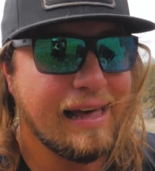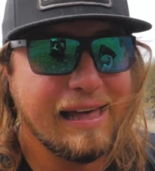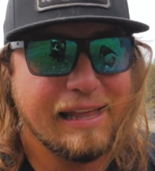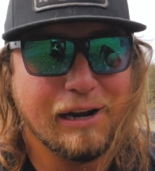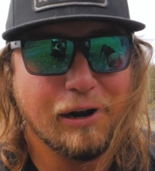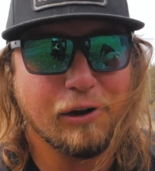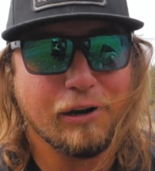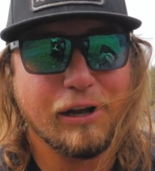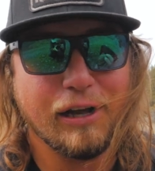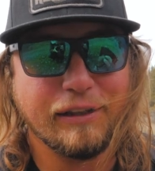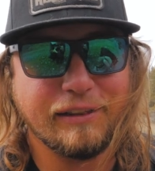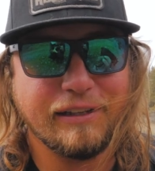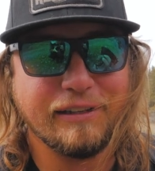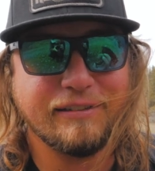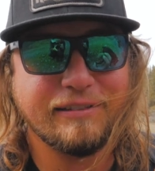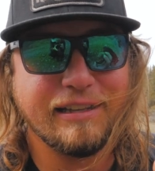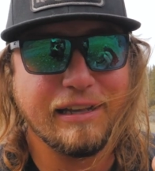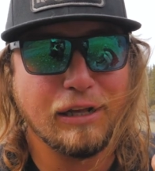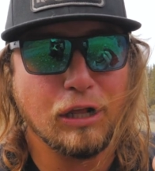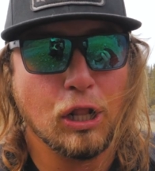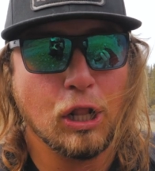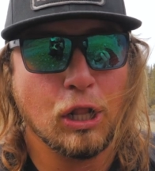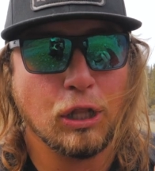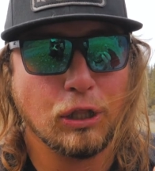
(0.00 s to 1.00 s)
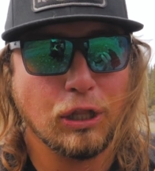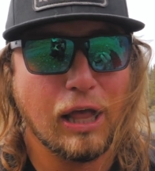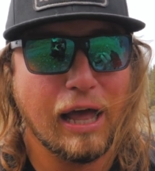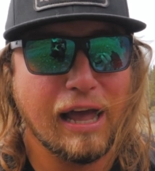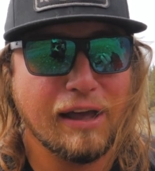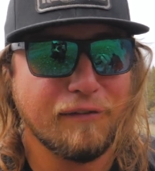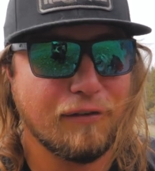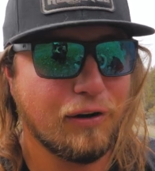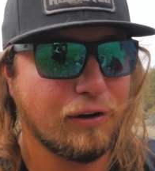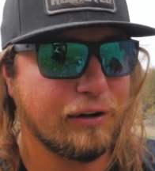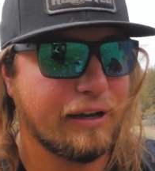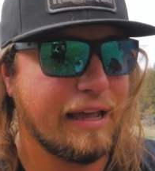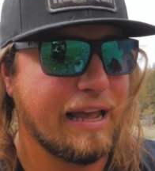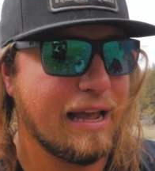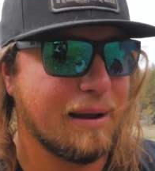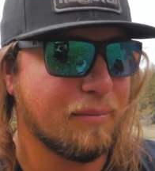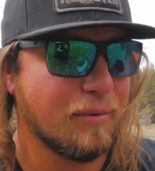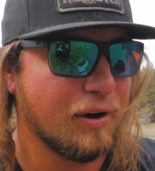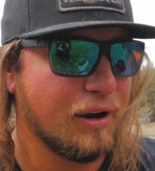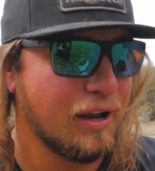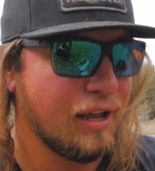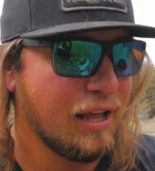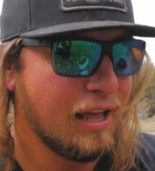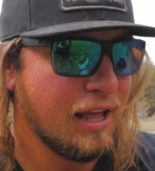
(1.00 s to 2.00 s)
and I'll cut this thing live on
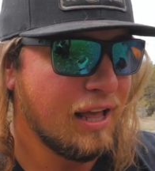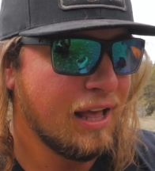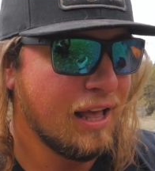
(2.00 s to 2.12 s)
camera.